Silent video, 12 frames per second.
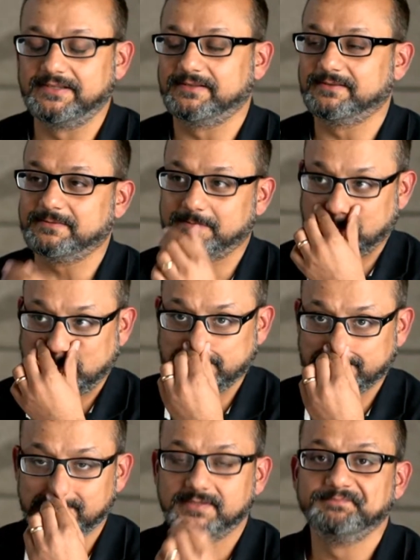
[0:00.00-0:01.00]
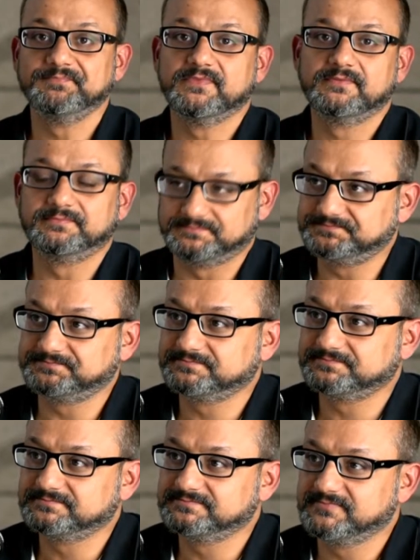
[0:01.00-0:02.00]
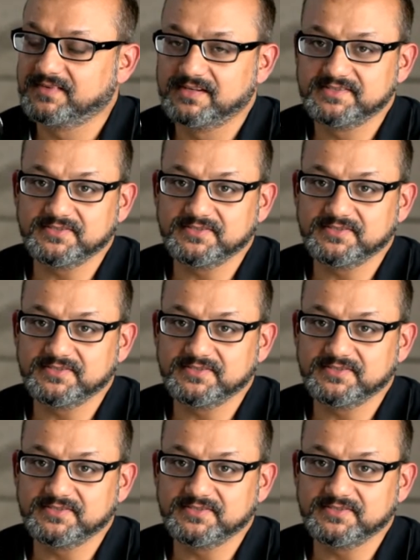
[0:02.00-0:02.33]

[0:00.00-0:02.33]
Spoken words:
are those signals and why does it get lost?